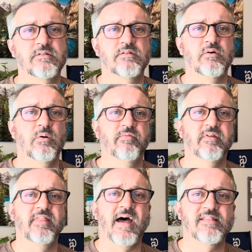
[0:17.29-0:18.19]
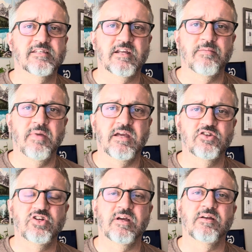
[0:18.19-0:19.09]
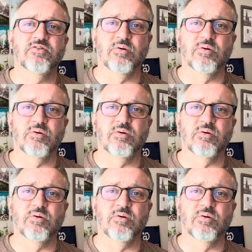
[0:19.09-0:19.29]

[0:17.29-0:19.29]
So hopefully that's going to make a change.